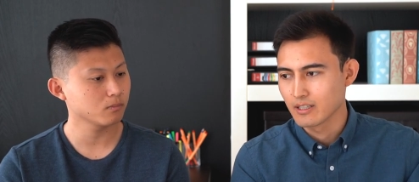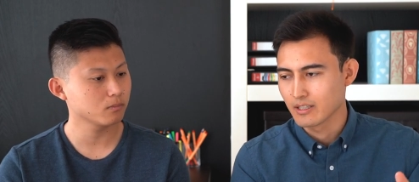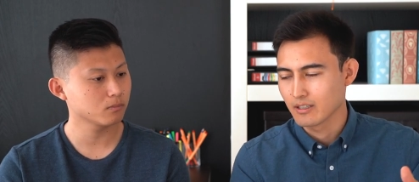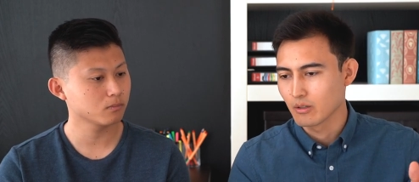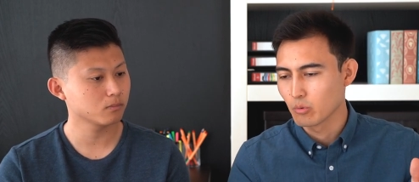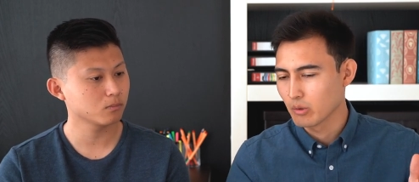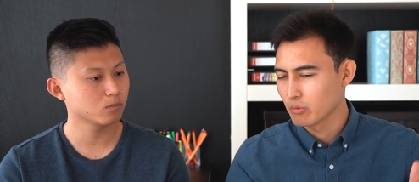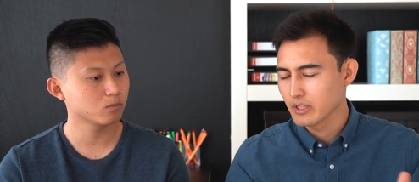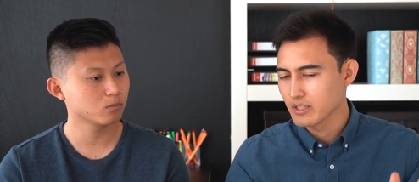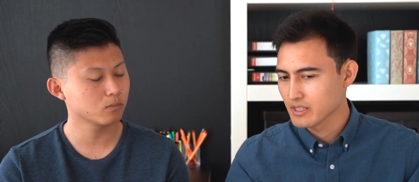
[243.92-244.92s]
Speaker 1: like
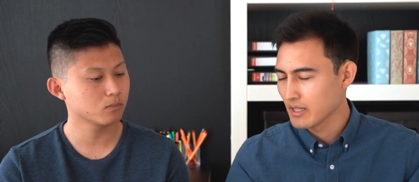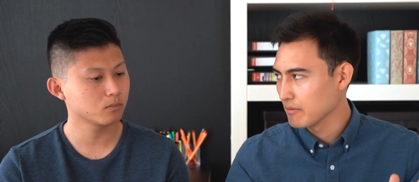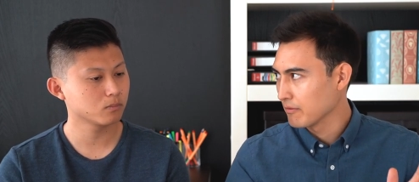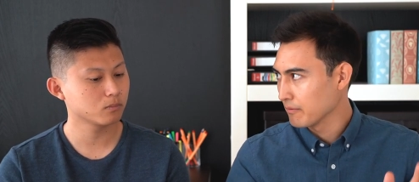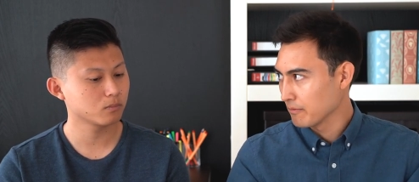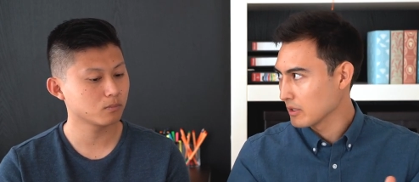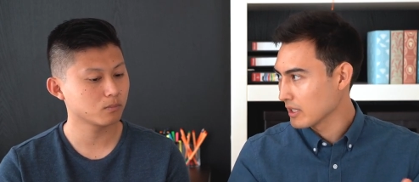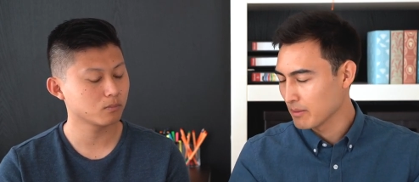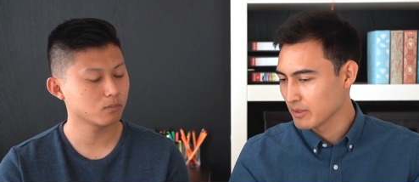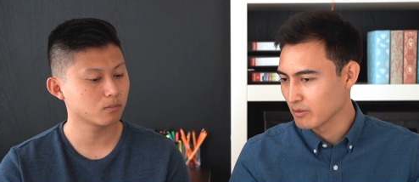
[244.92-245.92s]
where does that
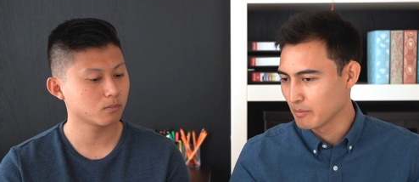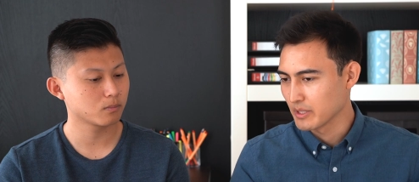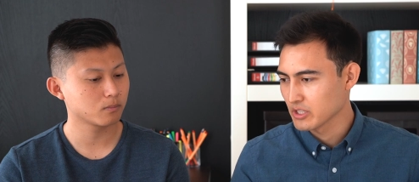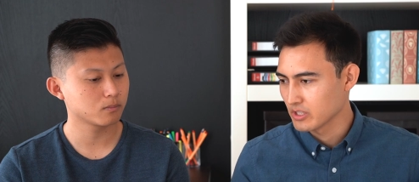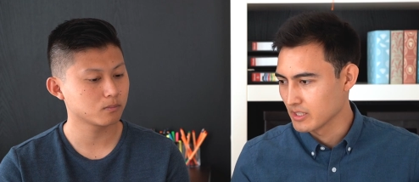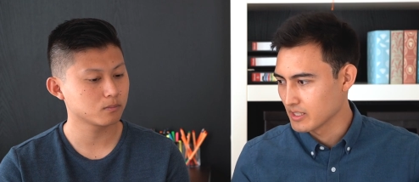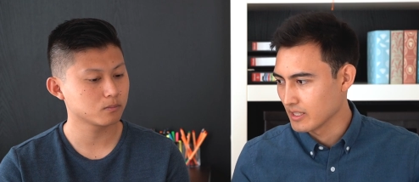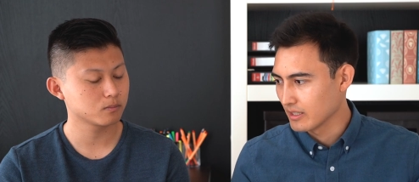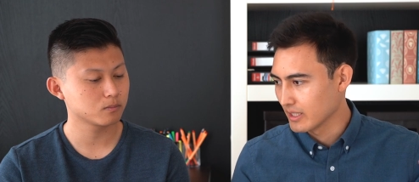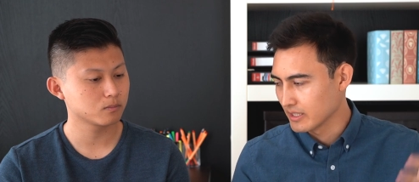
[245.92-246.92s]
come into the picture? Is
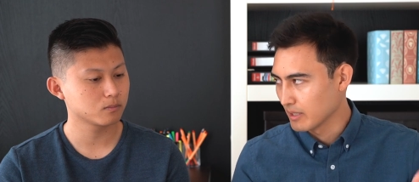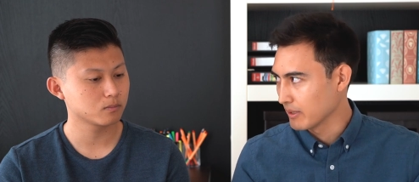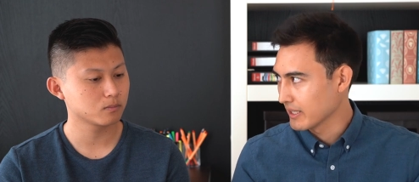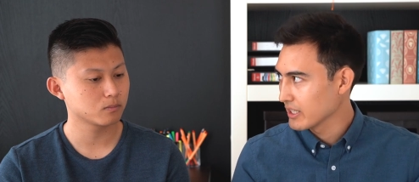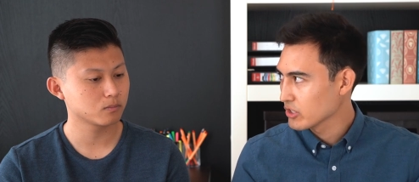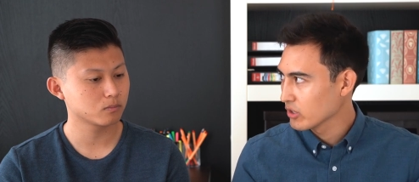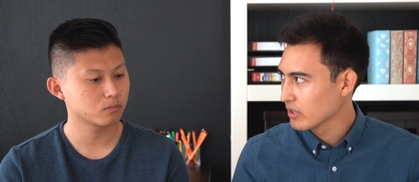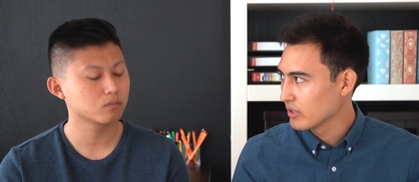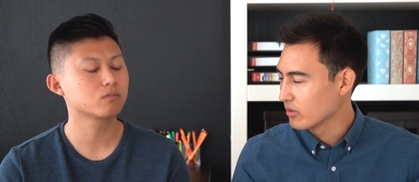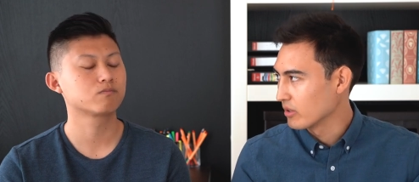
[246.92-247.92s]
that at the
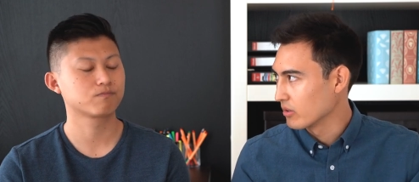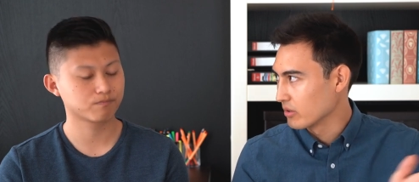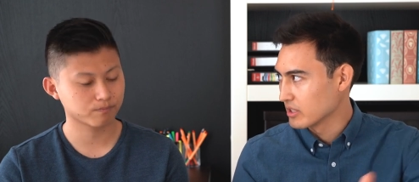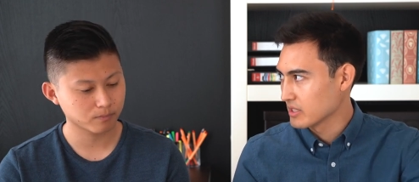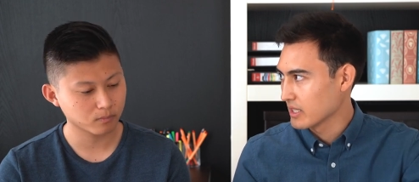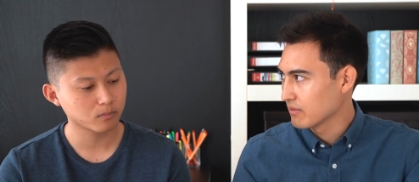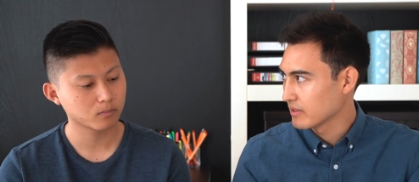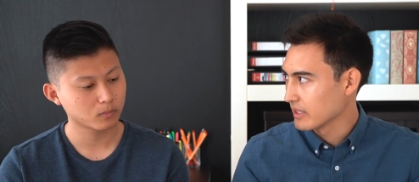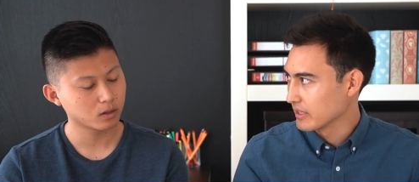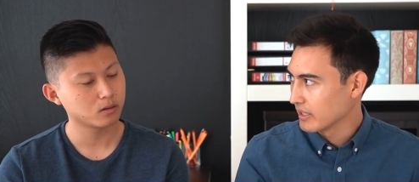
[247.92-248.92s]
application or, or just
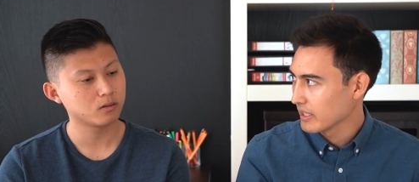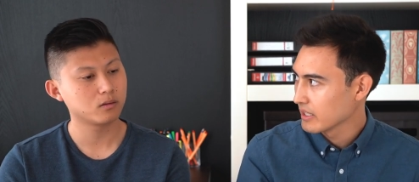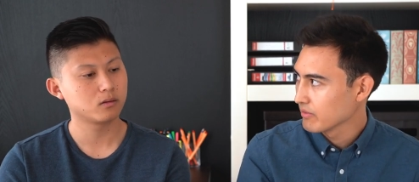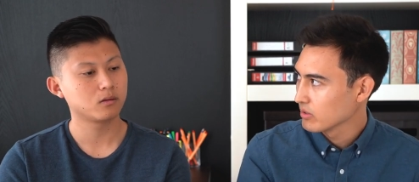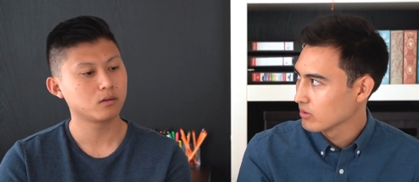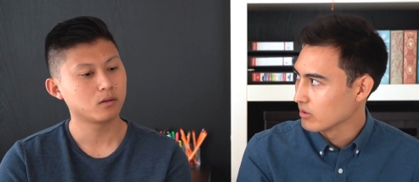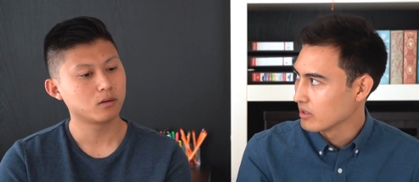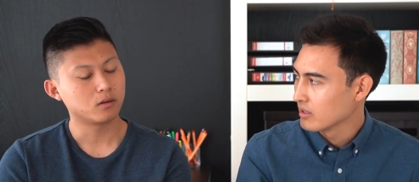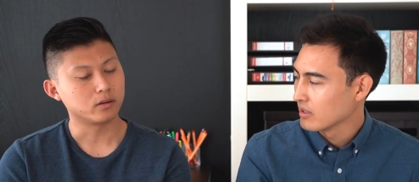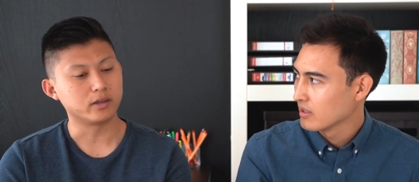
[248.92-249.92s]
after in the HireVue
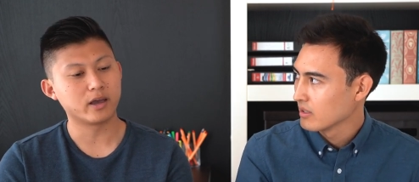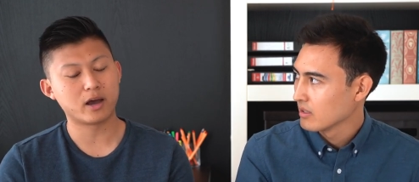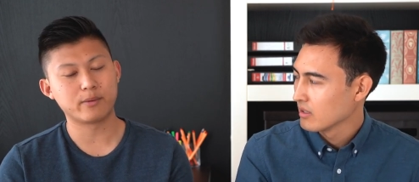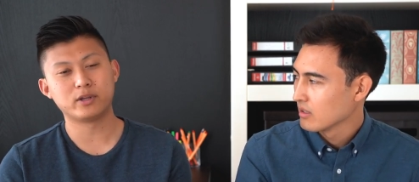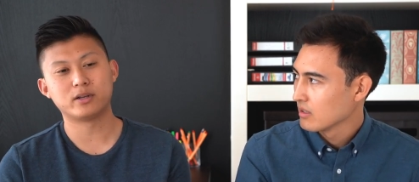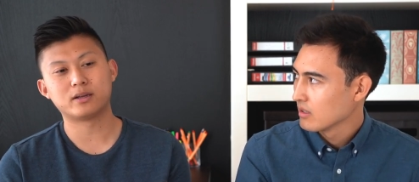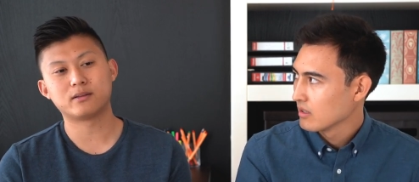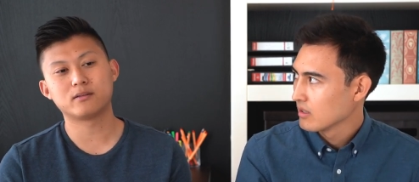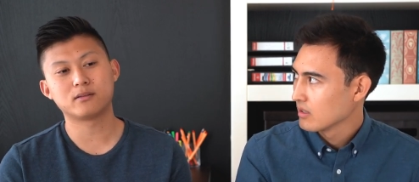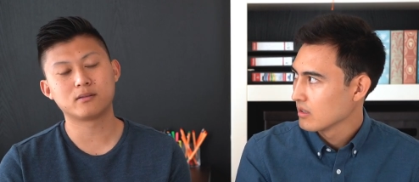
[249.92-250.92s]
or?
Speaker 2: Yeah, I mean,
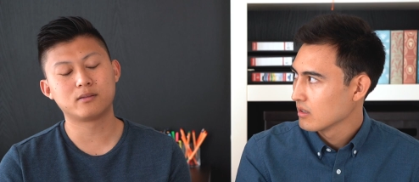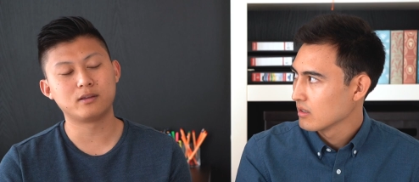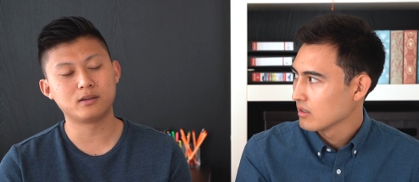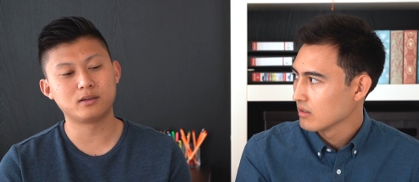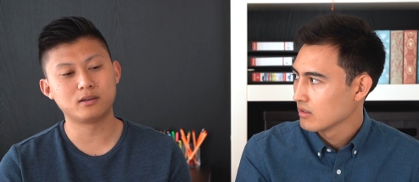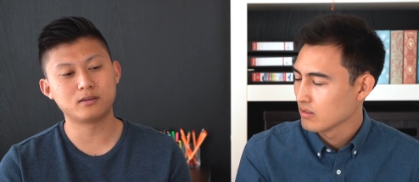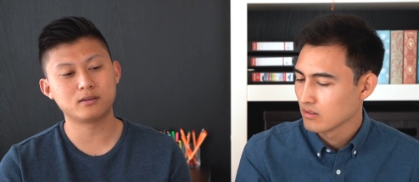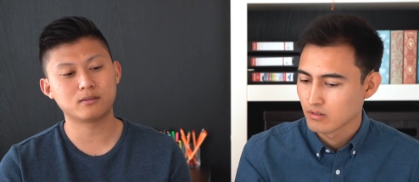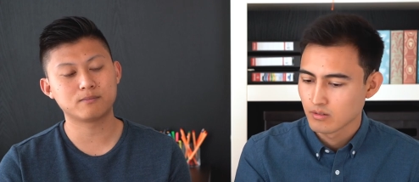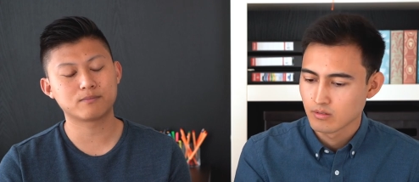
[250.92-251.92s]

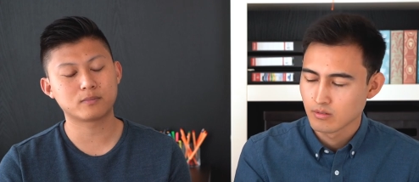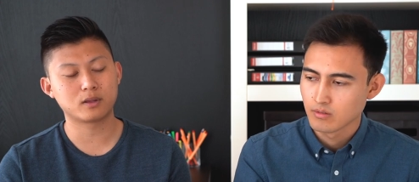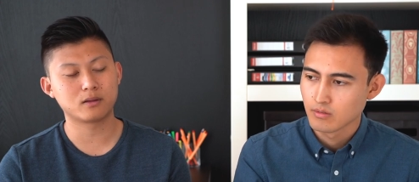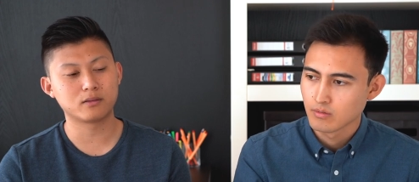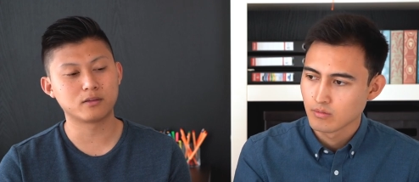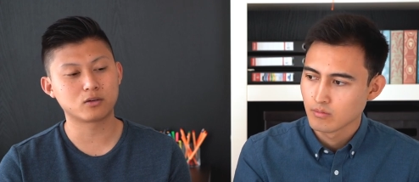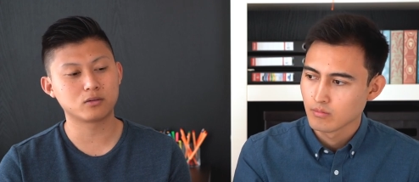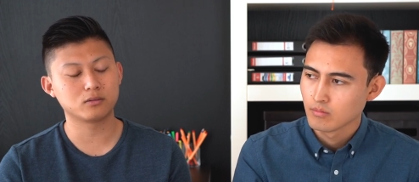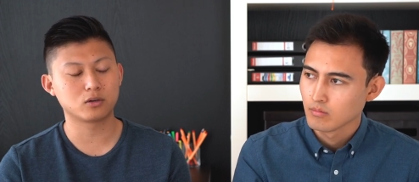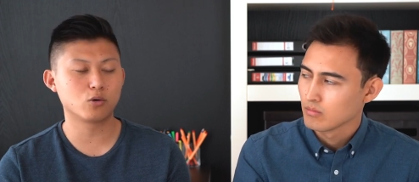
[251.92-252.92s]
the the
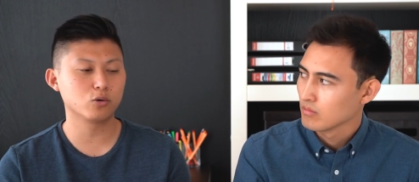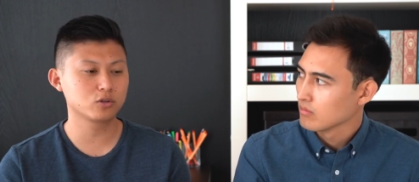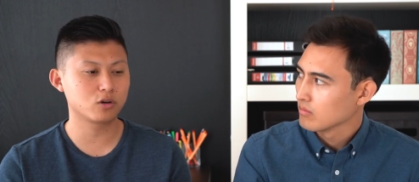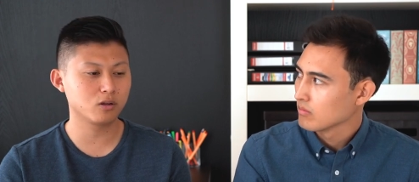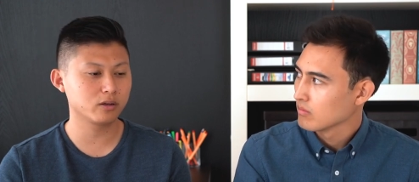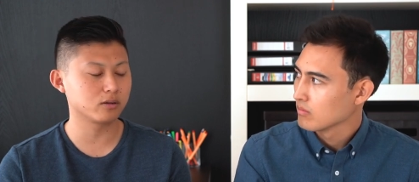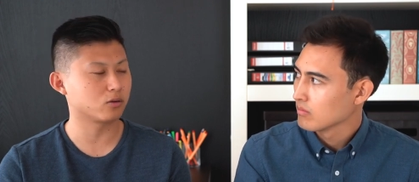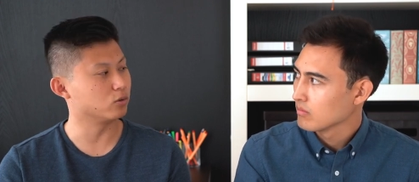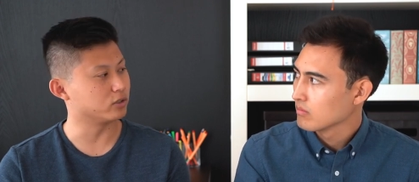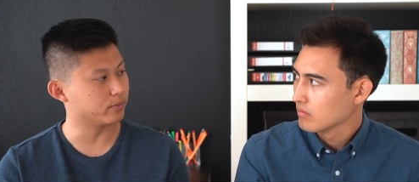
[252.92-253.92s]
the cold calling, the
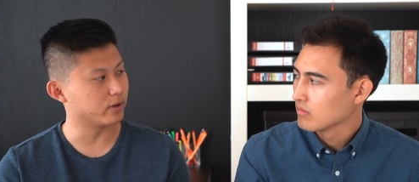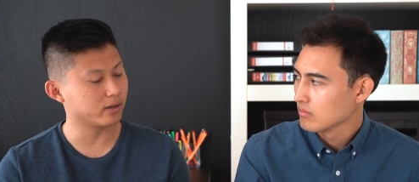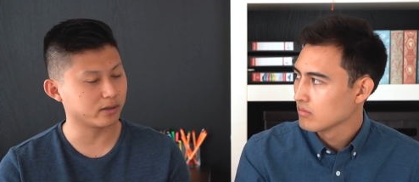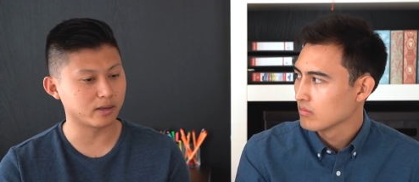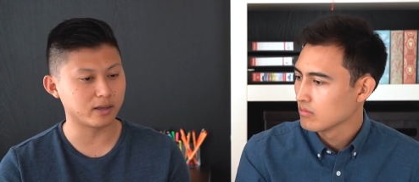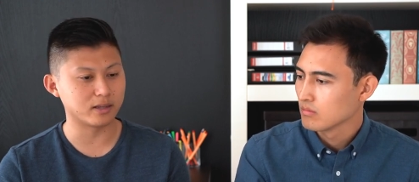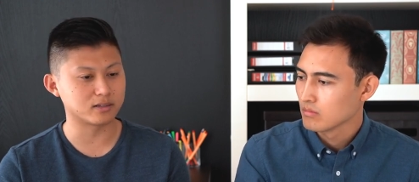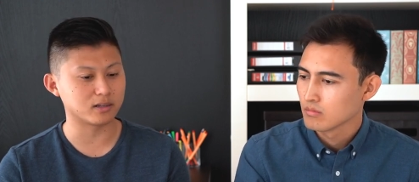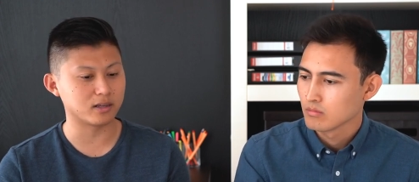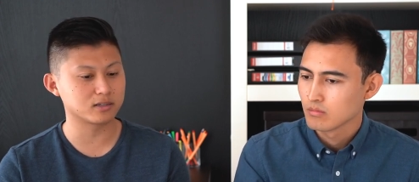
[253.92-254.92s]
cold emailing,
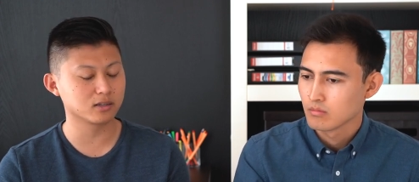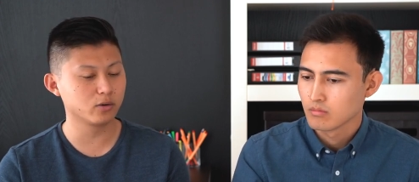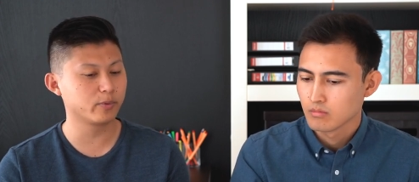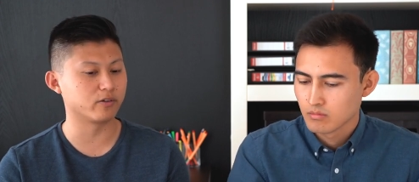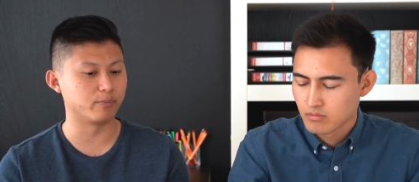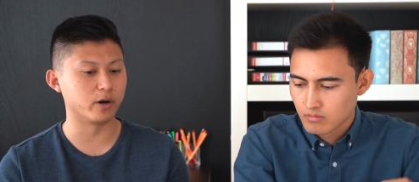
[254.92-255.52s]
it's it's a little bit of